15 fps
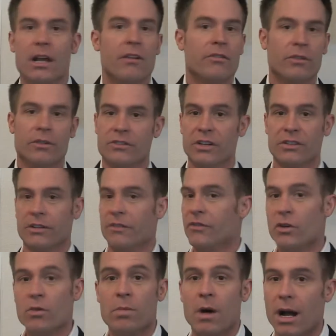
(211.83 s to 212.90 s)
For just a
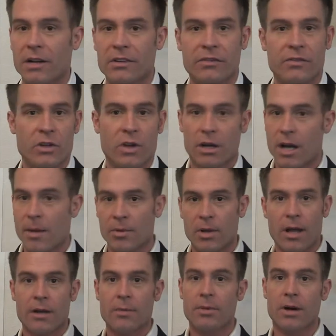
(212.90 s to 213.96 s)
few bucks, few, a couple
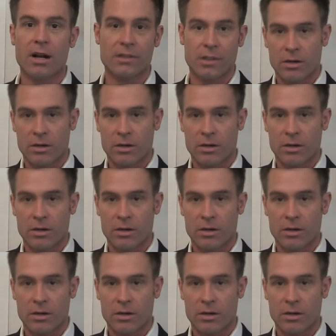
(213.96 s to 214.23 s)
hundred bucks,